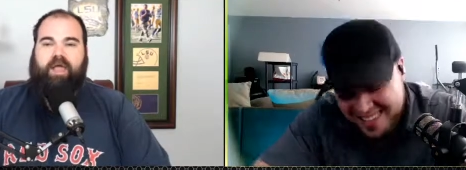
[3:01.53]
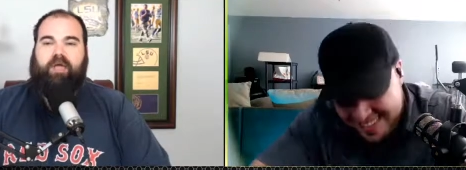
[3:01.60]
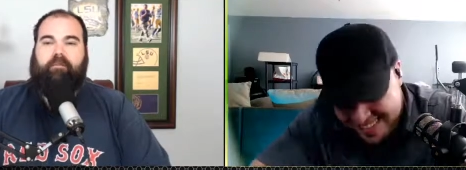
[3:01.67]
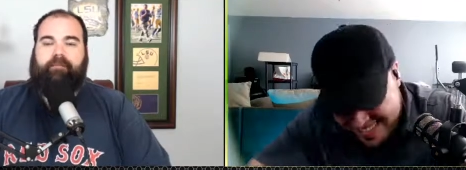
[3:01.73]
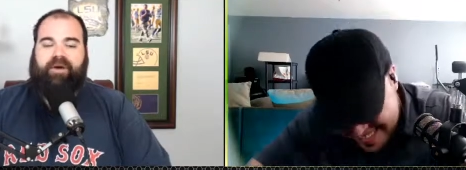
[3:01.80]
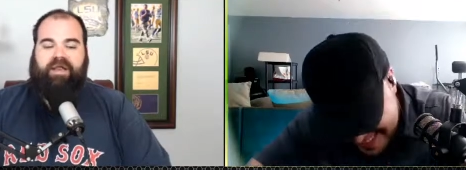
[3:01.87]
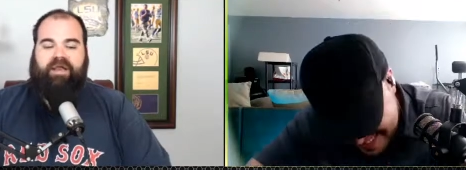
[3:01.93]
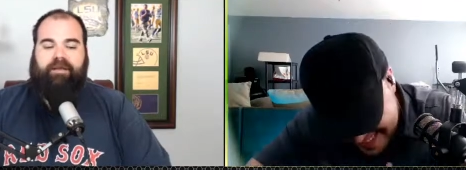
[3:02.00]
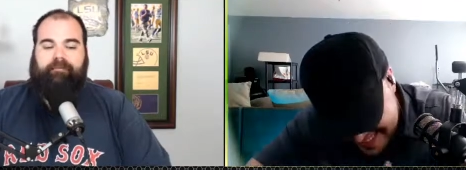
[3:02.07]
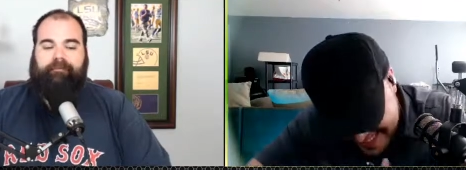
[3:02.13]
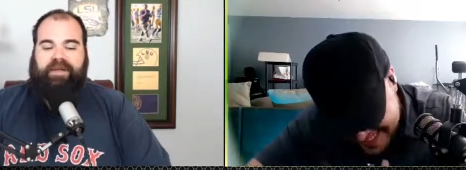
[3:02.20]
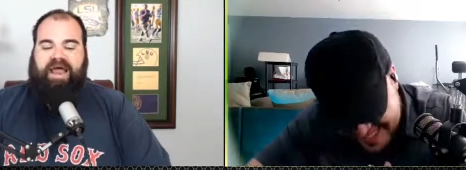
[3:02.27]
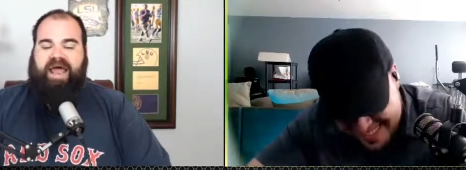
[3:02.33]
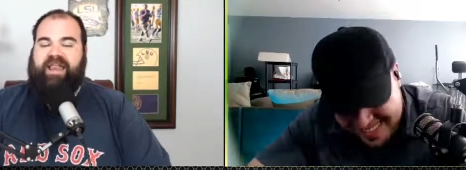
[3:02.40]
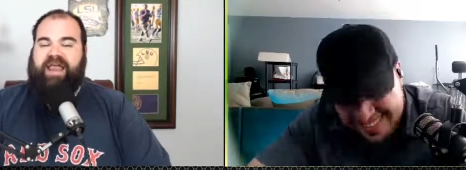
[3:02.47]
Speaker 1: but but
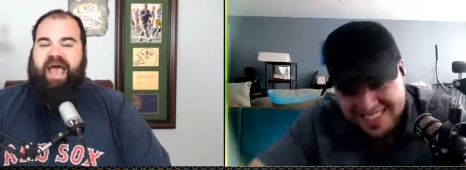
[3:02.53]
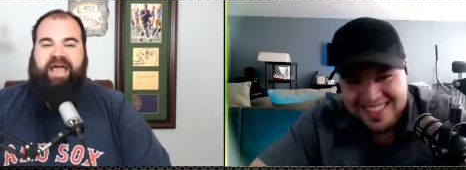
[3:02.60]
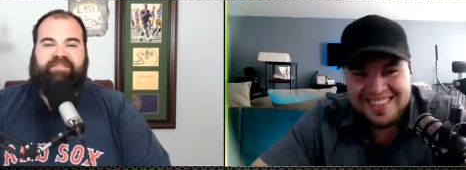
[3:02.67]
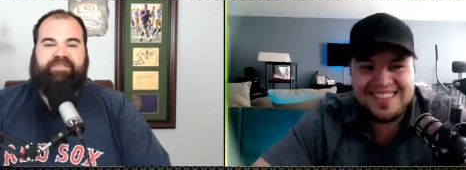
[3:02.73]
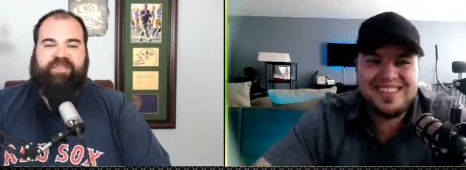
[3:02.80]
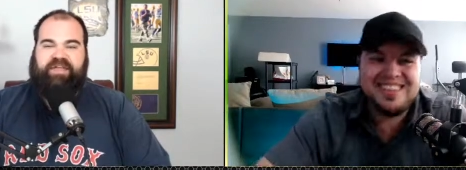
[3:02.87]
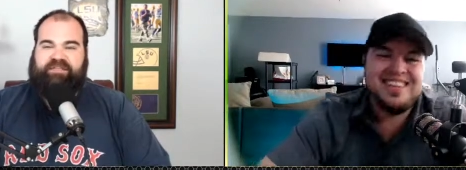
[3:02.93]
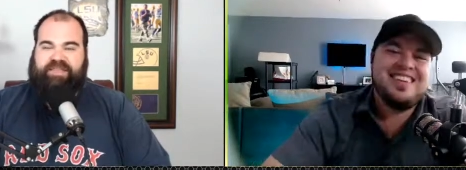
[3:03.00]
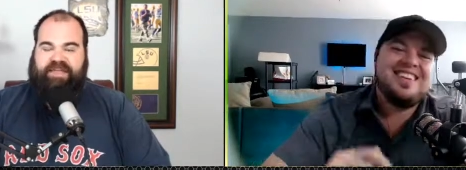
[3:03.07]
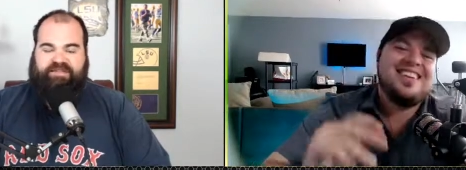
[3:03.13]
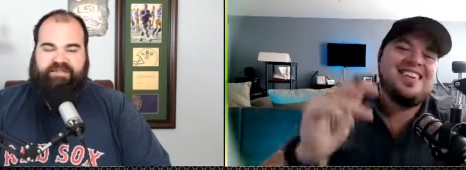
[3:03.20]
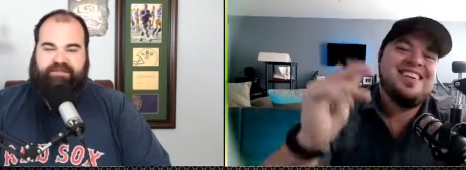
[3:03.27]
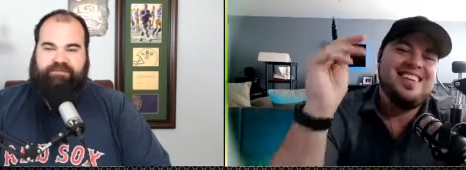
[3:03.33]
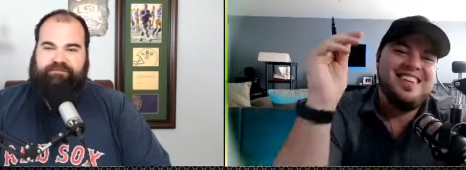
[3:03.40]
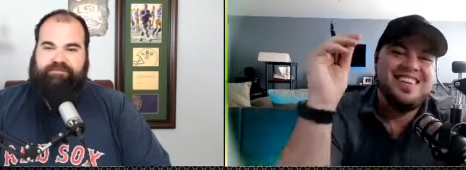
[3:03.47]
I I think that's a
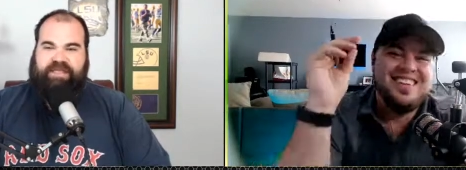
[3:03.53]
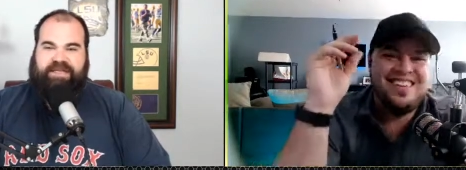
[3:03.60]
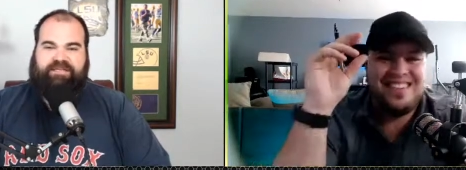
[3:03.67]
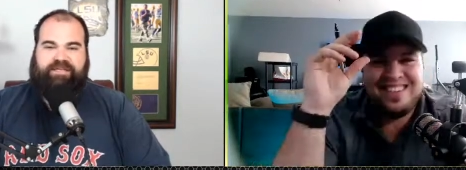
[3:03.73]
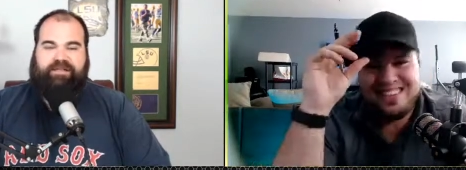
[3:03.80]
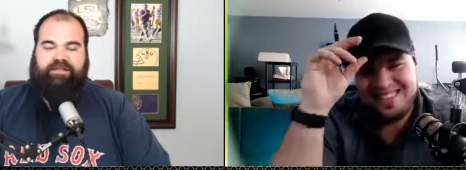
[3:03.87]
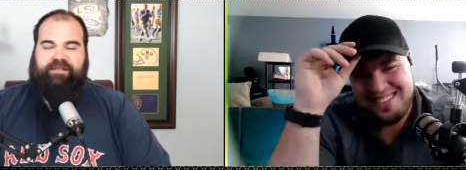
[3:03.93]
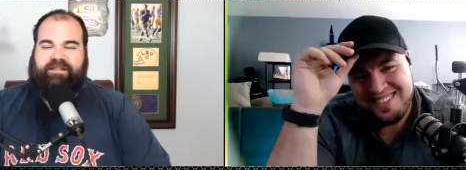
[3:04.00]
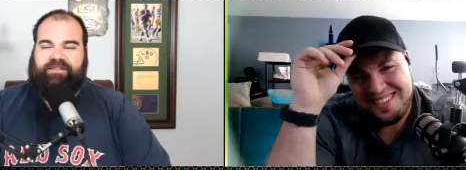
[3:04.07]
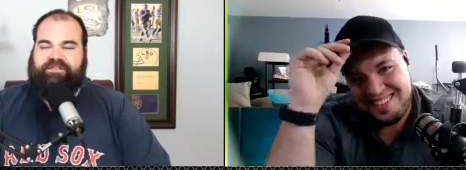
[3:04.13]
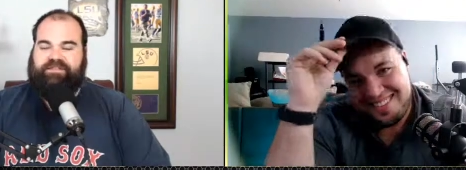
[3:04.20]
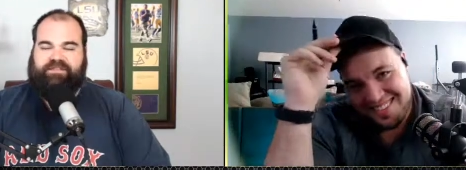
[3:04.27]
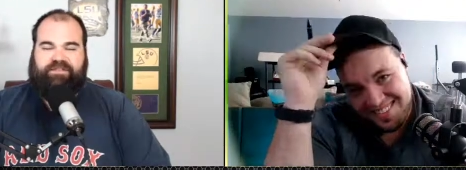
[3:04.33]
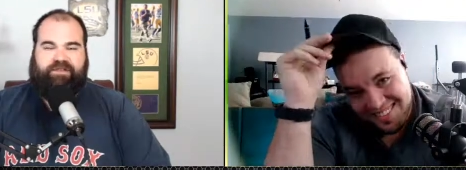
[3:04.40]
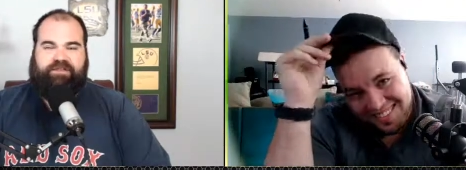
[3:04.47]
that's a this is
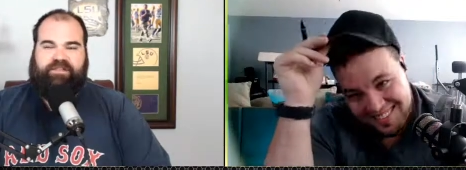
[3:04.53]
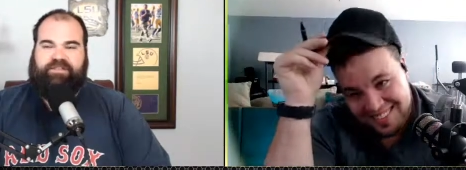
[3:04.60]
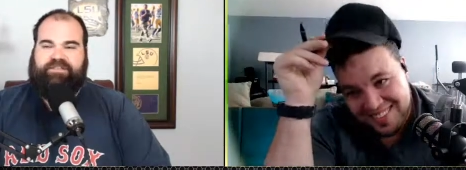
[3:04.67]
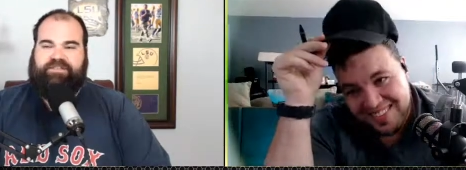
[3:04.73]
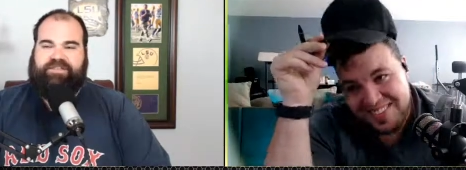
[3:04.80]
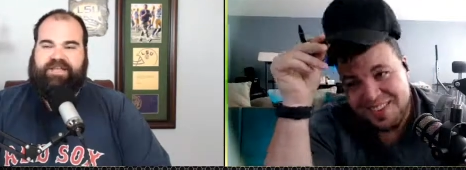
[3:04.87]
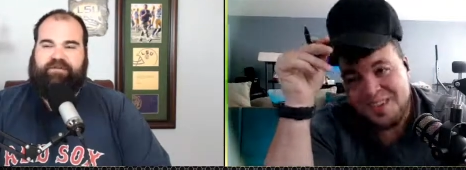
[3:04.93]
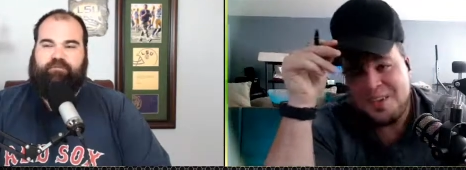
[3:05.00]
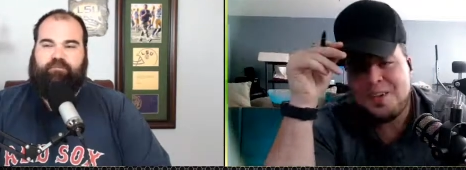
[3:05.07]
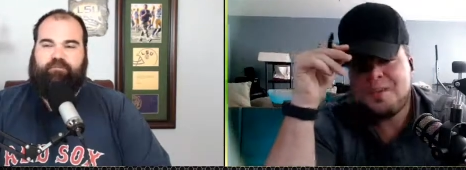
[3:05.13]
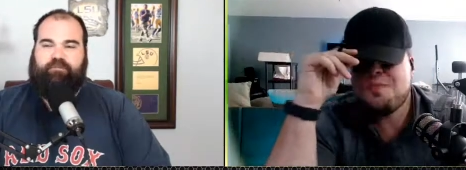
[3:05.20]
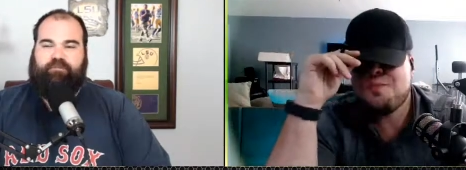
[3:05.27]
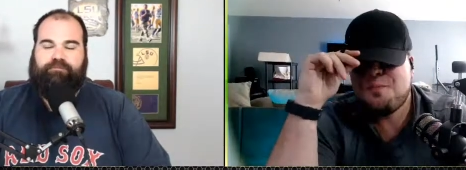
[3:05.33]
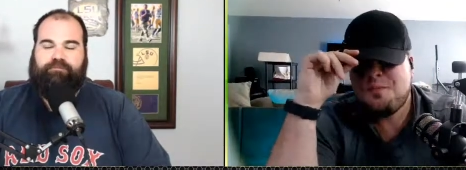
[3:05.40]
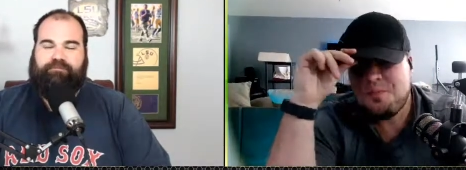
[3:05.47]
a this is a
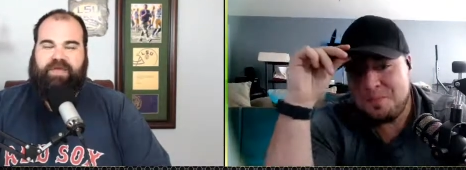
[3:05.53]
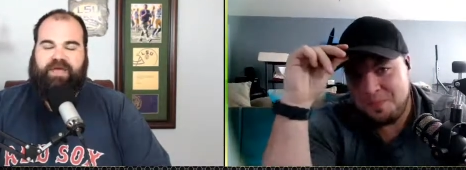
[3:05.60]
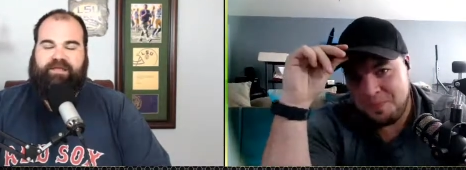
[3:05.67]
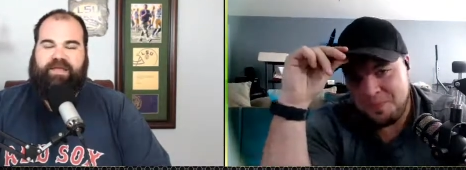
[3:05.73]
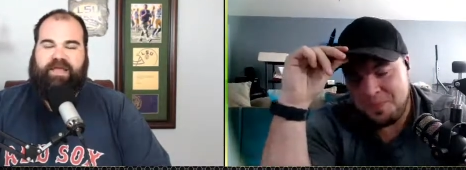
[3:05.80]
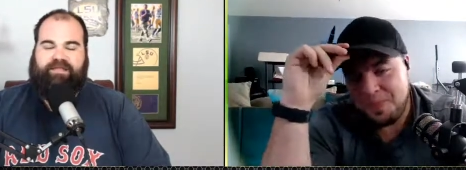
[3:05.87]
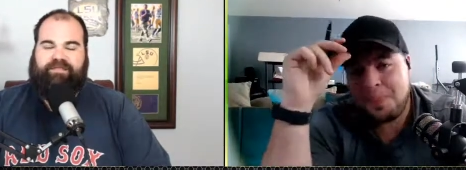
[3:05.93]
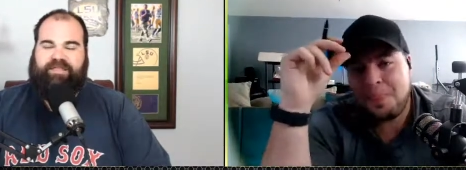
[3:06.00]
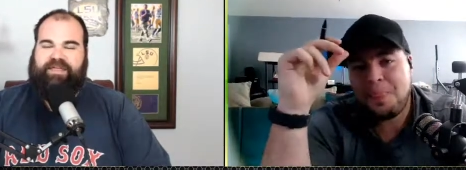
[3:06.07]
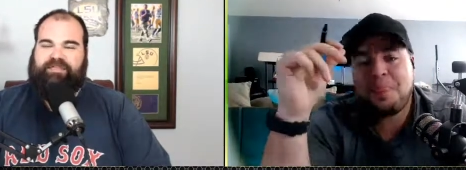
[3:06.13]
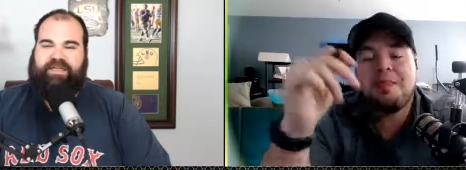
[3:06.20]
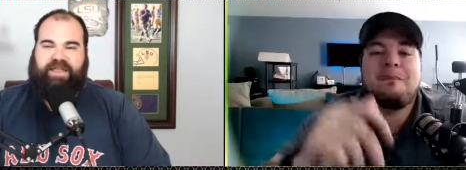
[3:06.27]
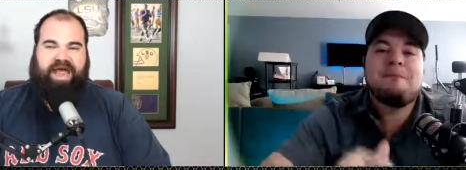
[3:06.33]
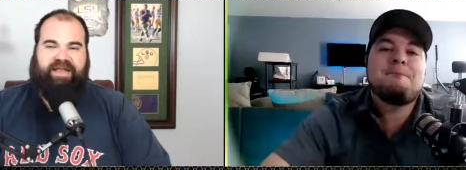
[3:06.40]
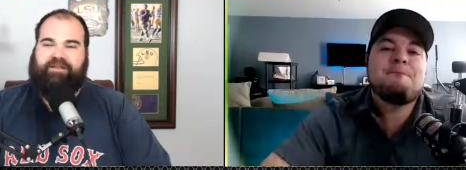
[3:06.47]
a thing that I
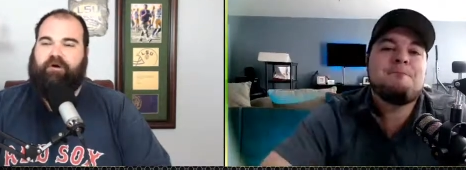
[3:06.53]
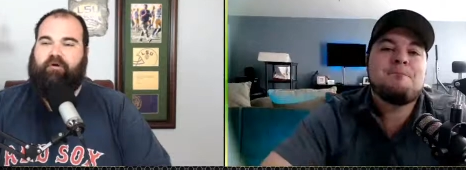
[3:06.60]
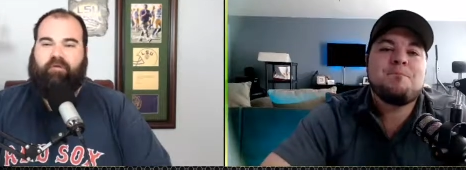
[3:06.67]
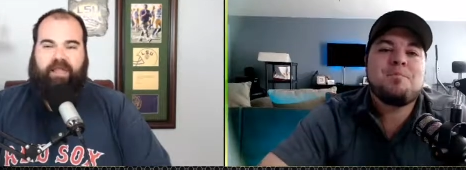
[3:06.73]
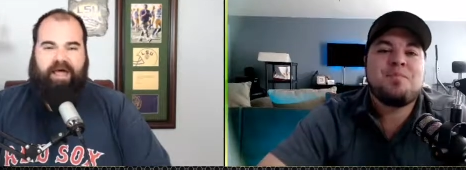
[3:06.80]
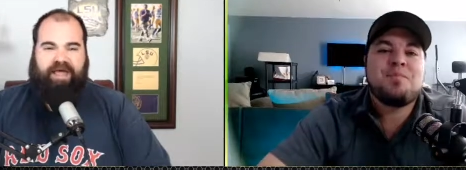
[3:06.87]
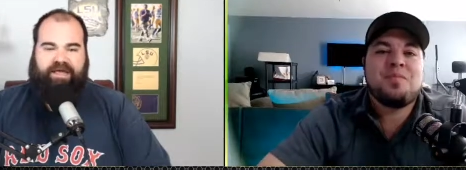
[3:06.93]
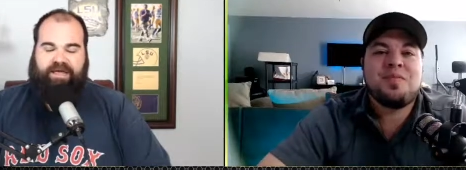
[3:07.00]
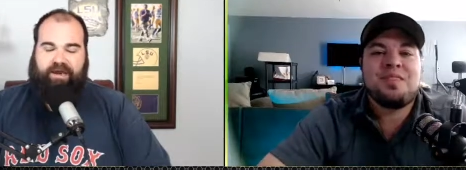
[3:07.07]
don't like at all.